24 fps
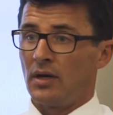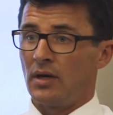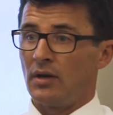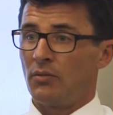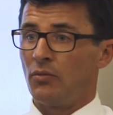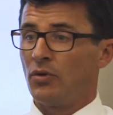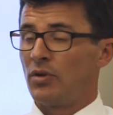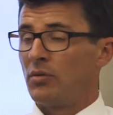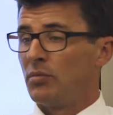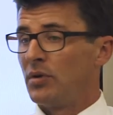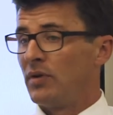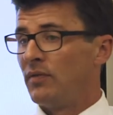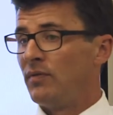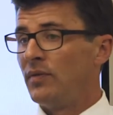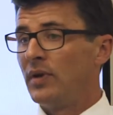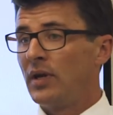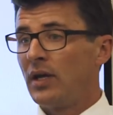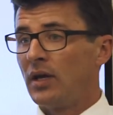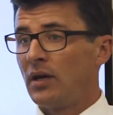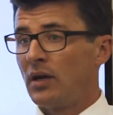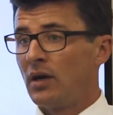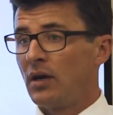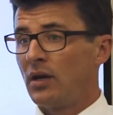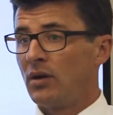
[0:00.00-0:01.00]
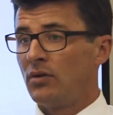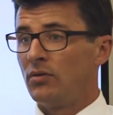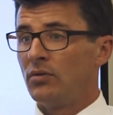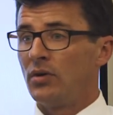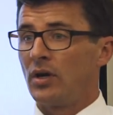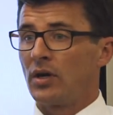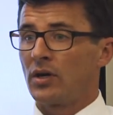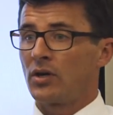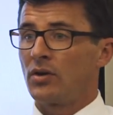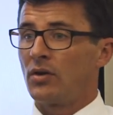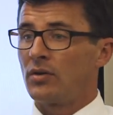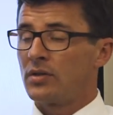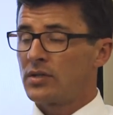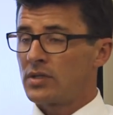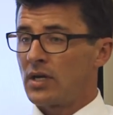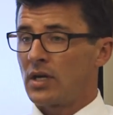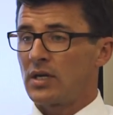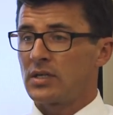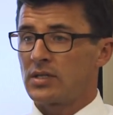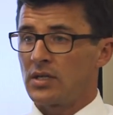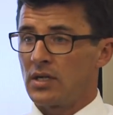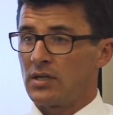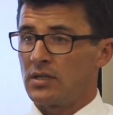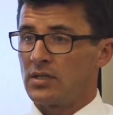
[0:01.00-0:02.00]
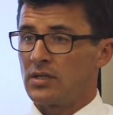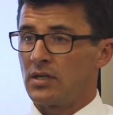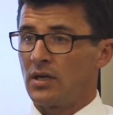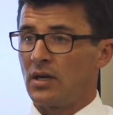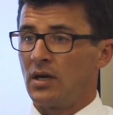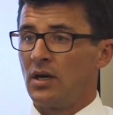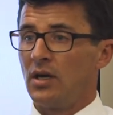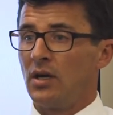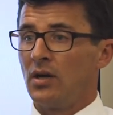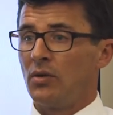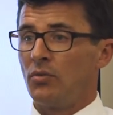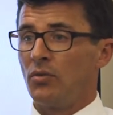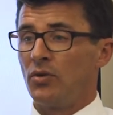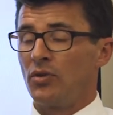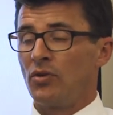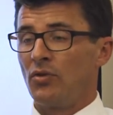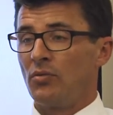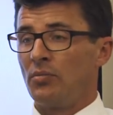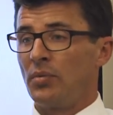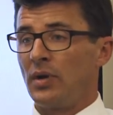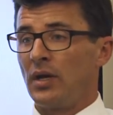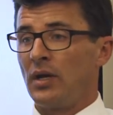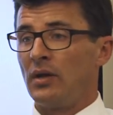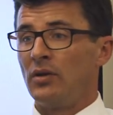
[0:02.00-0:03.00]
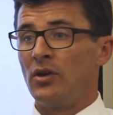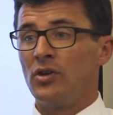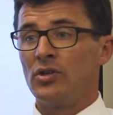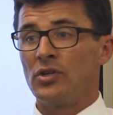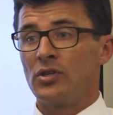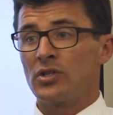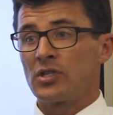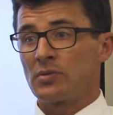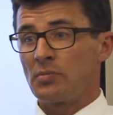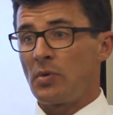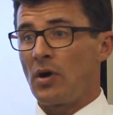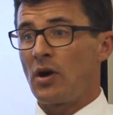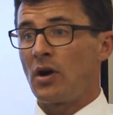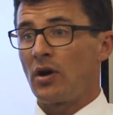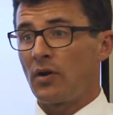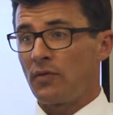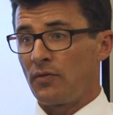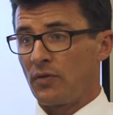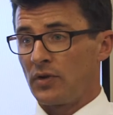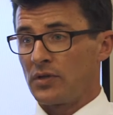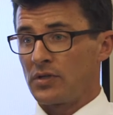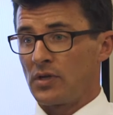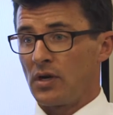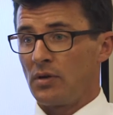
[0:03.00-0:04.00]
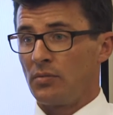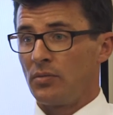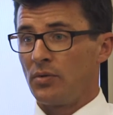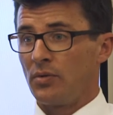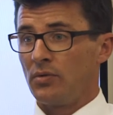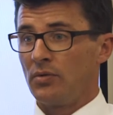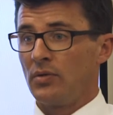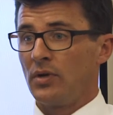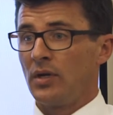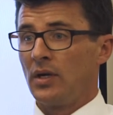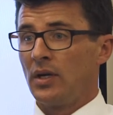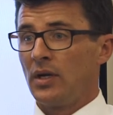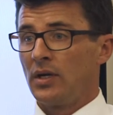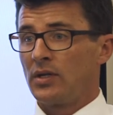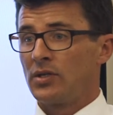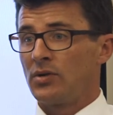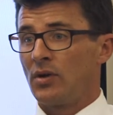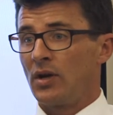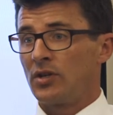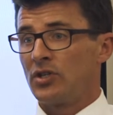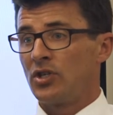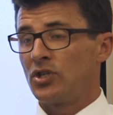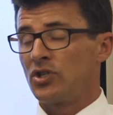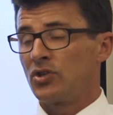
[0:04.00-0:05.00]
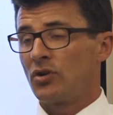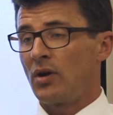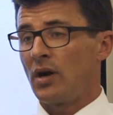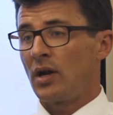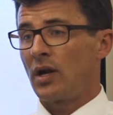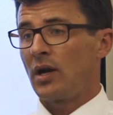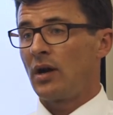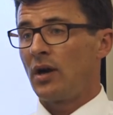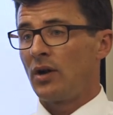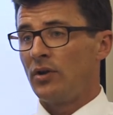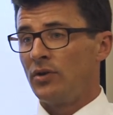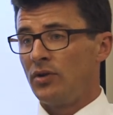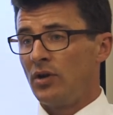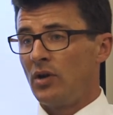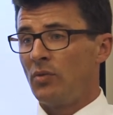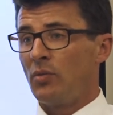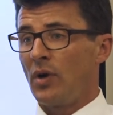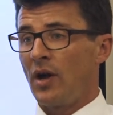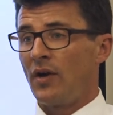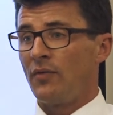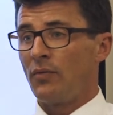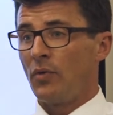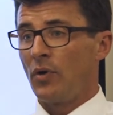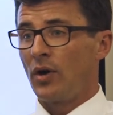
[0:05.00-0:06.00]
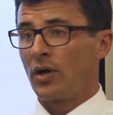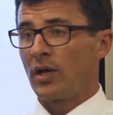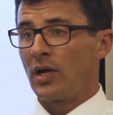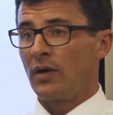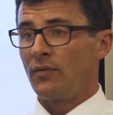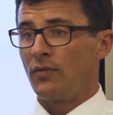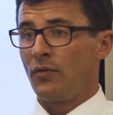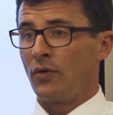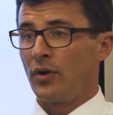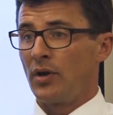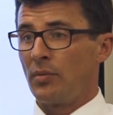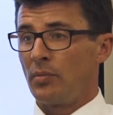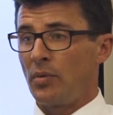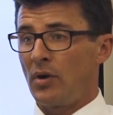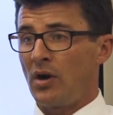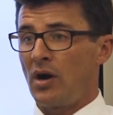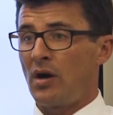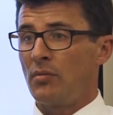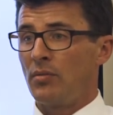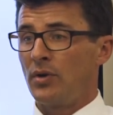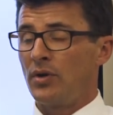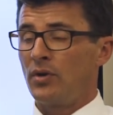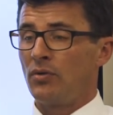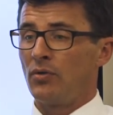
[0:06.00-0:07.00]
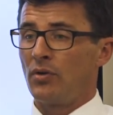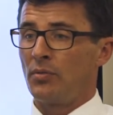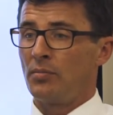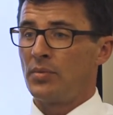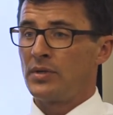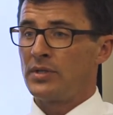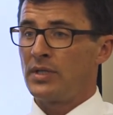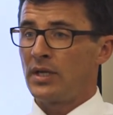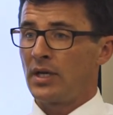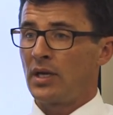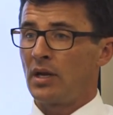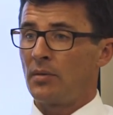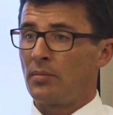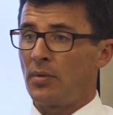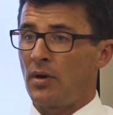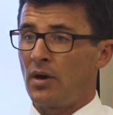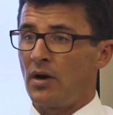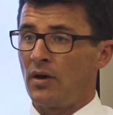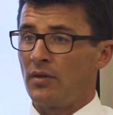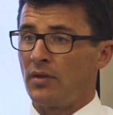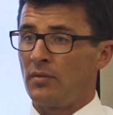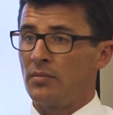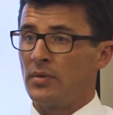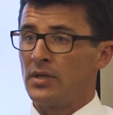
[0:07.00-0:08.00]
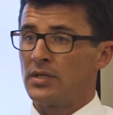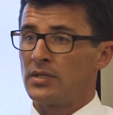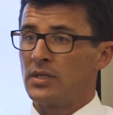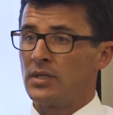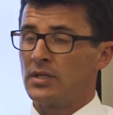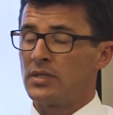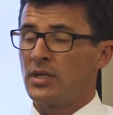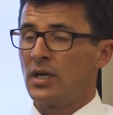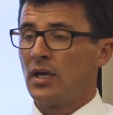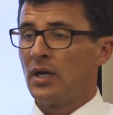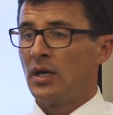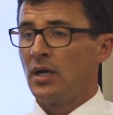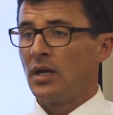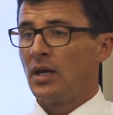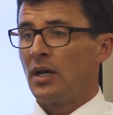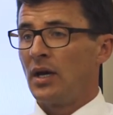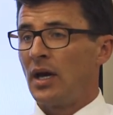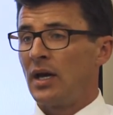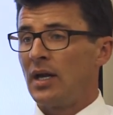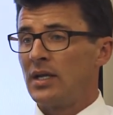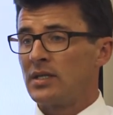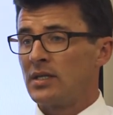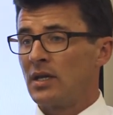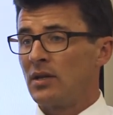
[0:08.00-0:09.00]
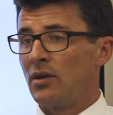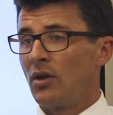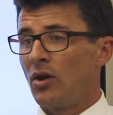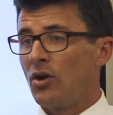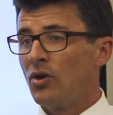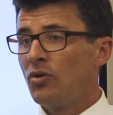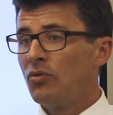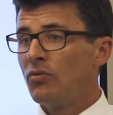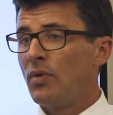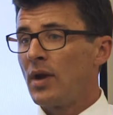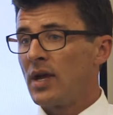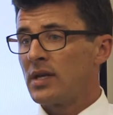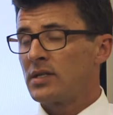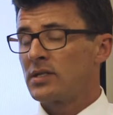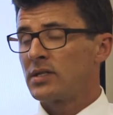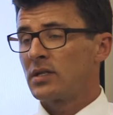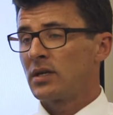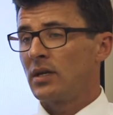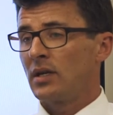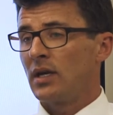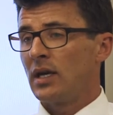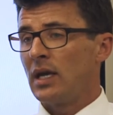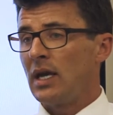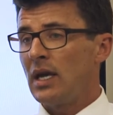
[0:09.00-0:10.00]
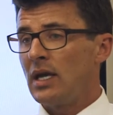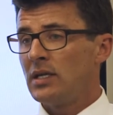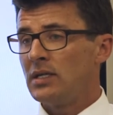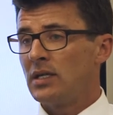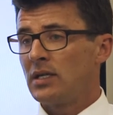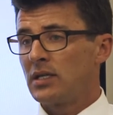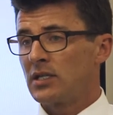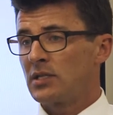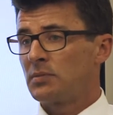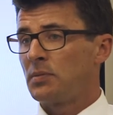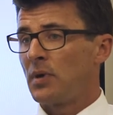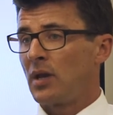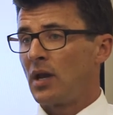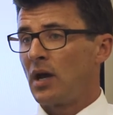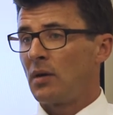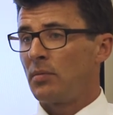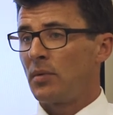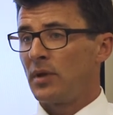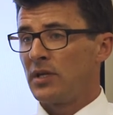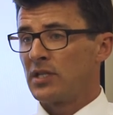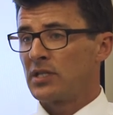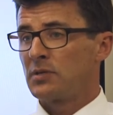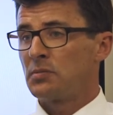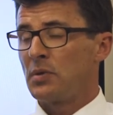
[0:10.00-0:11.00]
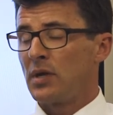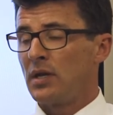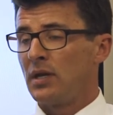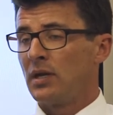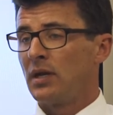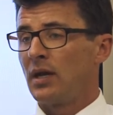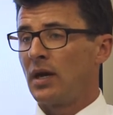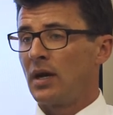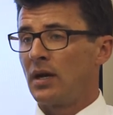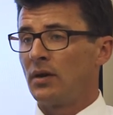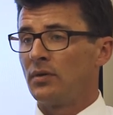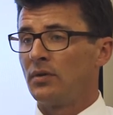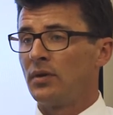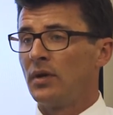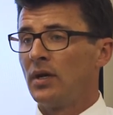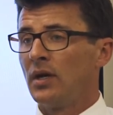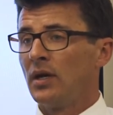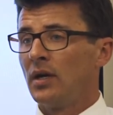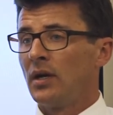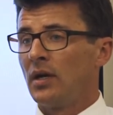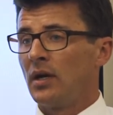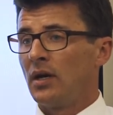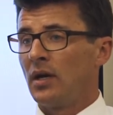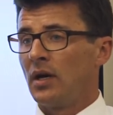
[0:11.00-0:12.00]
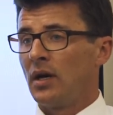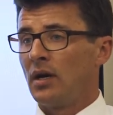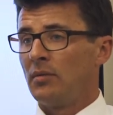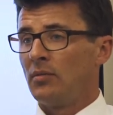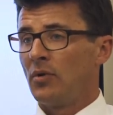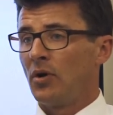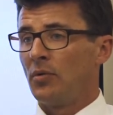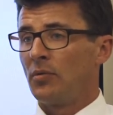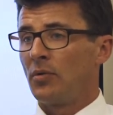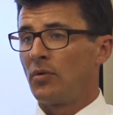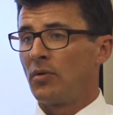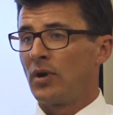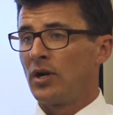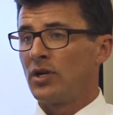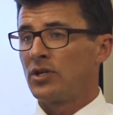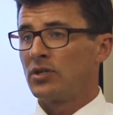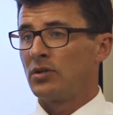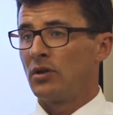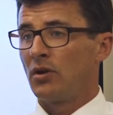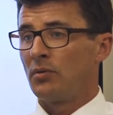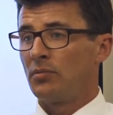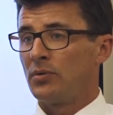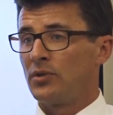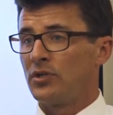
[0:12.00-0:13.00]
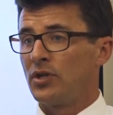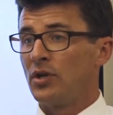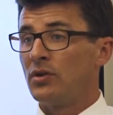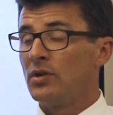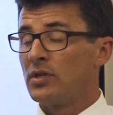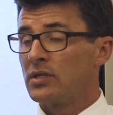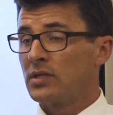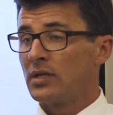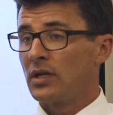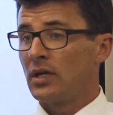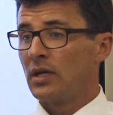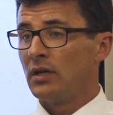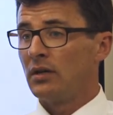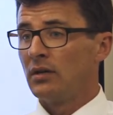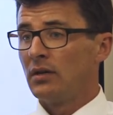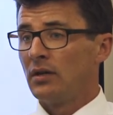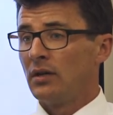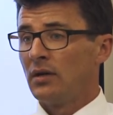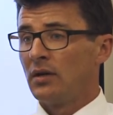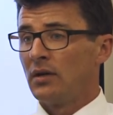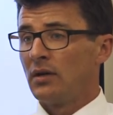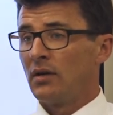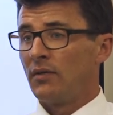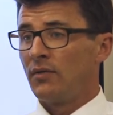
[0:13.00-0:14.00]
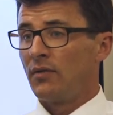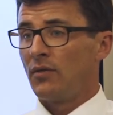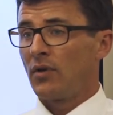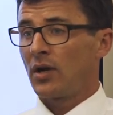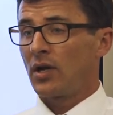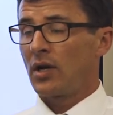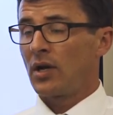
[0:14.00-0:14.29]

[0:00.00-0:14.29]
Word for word: whether it be video, a contact center, whether it be using Spark, for example, to actually trial out a new way of working for a department or a particular part of the business. And it's a low risk, easy to spin up and spin down operational opportunity for a